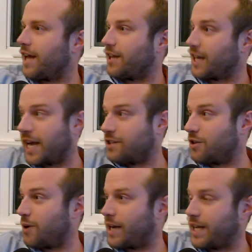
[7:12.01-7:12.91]
Like he has
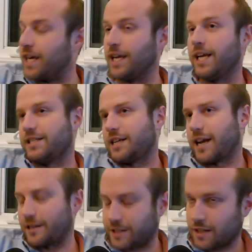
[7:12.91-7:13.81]
no idea. He has
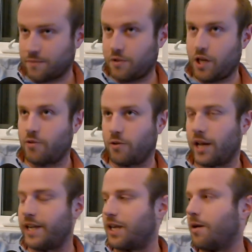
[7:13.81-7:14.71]
like a general
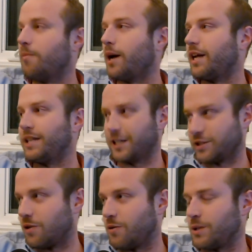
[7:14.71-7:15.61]
idea, but he
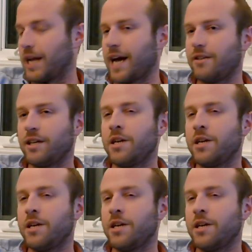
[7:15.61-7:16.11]
doesn't know exactly.